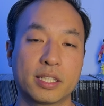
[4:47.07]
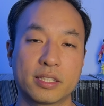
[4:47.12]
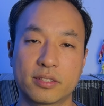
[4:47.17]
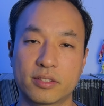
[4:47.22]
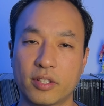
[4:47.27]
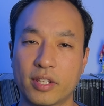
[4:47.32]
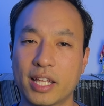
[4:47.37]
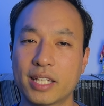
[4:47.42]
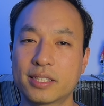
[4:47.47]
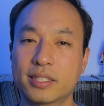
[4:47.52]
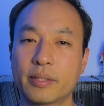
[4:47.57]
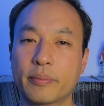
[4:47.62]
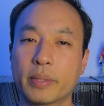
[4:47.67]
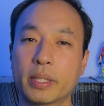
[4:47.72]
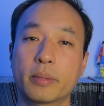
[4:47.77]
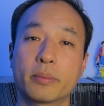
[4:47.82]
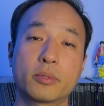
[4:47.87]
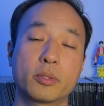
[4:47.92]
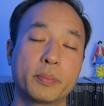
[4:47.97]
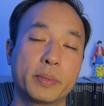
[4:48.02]
So that's
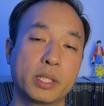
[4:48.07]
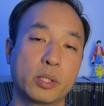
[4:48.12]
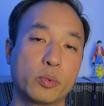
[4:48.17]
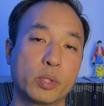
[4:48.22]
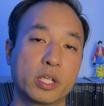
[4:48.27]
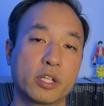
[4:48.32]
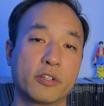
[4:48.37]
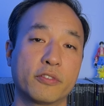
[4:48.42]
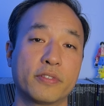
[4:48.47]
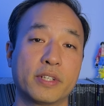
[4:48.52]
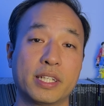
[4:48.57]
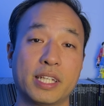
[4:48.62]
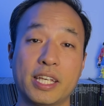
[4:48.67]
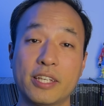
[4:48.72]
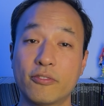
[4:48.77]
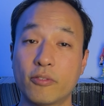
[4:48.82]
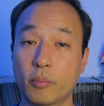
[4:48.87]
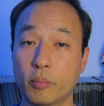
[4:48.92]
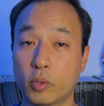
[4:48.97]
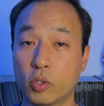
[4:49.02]
something to be aware of, and
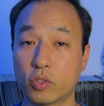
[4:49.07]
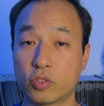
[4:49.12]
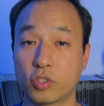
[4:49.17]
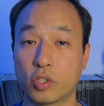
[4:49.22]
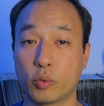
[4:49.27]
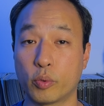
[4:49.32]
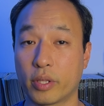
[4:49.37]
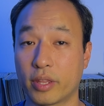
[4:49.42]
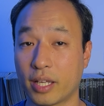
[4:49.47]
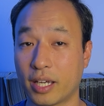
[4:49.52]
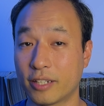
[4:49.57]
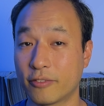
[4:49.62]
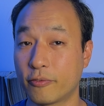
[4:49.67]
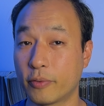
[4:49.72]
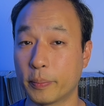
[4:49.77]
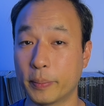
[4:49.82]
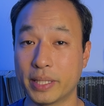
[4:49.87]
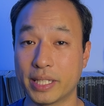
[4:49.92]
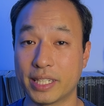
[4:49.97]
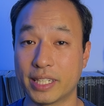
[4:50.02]
even more so with
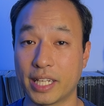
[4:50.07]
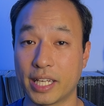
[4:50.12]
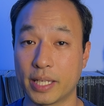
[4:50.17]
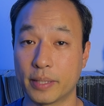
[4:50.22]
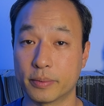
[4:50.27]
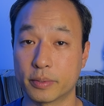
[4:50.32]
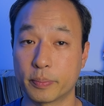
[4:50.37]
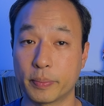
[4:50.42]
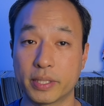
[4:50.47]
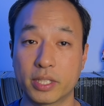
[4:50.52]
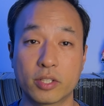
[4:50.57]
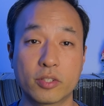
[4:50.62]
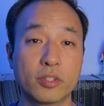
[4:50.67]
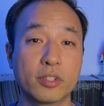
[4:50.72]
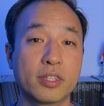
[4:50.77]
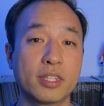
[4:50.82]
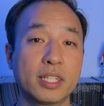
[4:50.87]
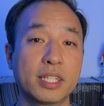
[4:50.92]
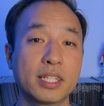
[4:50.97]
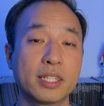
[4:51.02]
unfamiliar names. But the
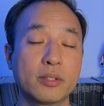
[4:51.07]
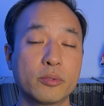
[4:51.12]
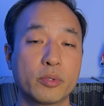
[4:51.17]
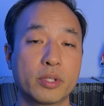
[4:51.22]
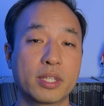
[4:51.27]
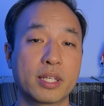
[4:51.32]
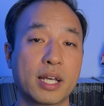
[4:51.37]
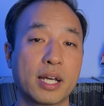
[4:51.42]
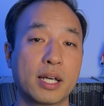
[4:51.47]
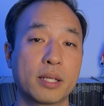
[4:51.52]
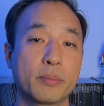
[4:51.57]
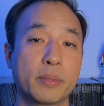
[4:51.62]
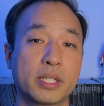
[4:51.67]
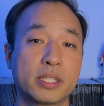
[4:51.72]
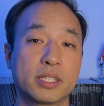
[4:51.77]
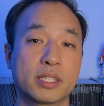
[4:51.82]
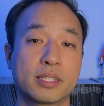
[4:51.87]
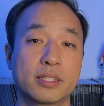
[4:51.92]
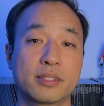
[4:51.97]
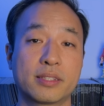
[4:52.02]
good thing with card
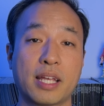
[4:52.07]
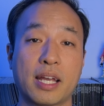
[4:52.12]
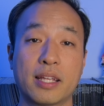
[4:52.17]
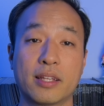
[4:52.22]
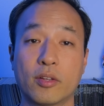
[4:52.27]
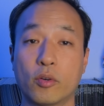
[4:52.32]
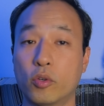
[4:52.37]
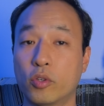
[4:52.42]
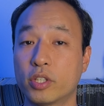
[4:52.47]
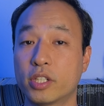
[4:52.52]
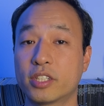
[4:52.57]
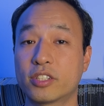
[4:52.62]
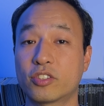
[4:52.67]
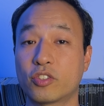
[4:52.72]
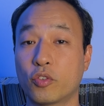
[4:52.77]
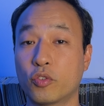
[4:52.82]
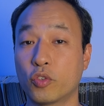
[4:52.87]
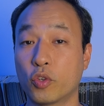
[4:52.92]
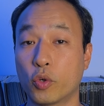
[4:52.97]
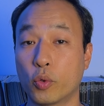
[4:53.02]
magic is that the audience
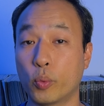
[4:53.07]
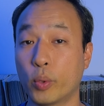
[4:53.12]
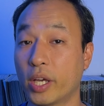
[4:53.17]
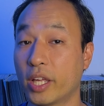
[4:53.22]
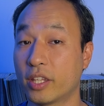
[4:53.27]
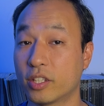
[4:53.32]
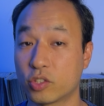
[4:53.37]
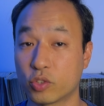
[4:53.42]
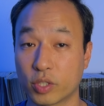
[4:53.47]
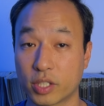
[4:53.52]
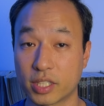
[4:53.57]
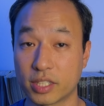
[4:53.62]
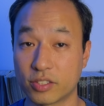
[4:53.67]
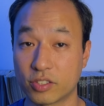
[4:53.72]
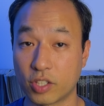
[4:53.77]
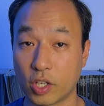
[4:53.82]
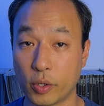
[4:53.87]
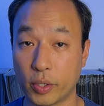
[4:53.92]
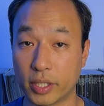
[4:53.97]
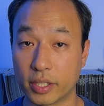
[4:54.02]
don't know where the trick is
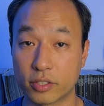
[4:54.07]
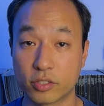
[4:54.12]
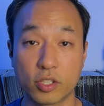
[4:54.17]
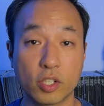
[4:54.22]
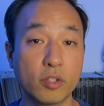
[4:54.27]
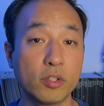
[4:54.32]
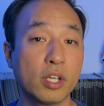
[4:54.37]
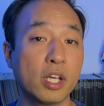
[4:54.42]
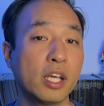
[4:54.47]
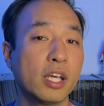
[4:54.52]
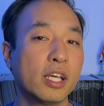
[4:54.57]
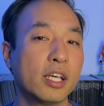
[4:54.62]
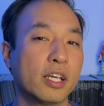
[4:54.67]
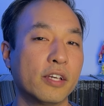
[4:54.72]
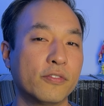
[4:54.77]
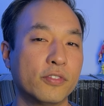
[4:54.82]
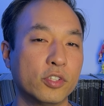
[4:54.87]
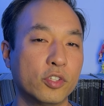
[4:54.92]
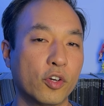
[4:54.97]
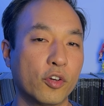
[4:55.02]
going. So
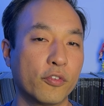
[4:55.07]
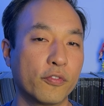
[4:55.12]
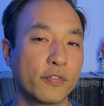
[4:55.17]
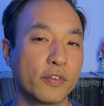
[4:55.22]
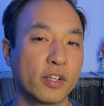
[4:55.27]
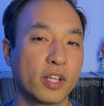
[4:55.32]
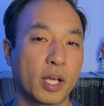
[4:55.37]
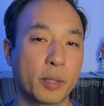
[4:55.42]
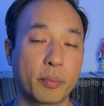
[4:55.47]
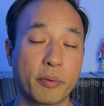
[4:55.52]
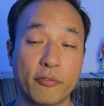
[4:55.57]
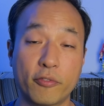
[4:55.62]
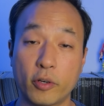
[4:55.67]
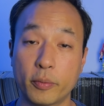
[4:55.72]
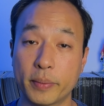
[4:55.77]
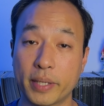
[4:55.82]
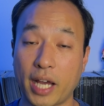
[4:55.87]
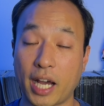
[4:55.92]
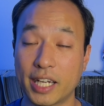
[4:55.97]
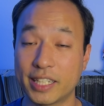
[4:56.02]
if you don't feel like
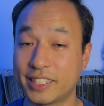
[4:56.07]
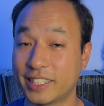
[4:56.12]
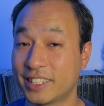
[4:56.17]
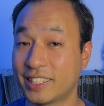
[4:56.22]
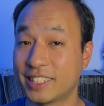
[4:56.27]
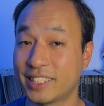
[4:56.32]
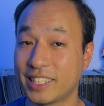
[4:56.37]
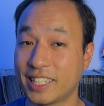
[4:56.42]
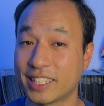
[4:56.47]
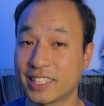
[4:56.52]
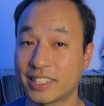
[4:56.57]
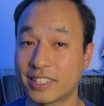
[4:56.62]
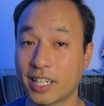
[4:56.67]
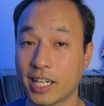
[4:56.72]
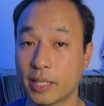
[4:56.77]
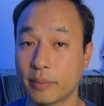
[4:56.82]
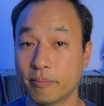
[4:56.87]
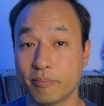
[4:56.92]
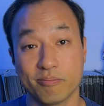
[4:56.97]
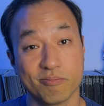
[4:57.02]
performing Identity at the
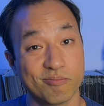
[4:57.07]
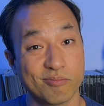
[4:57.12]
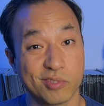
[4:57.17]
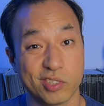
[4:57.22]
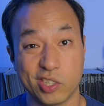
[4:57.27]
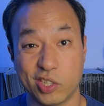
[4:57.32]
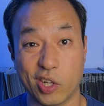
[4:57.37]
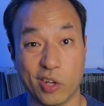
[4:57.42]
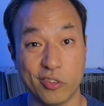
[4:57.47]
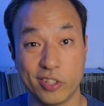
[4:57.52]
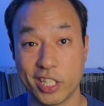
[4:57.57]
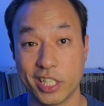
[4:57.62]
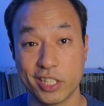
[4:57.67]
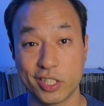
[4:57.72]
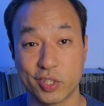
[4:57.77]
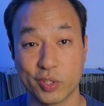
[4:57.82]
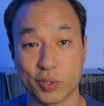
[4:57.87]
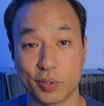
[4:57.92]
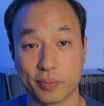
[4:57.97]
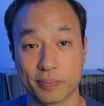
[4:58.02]
time, you don't need
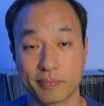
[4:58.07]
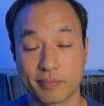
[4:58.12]
to.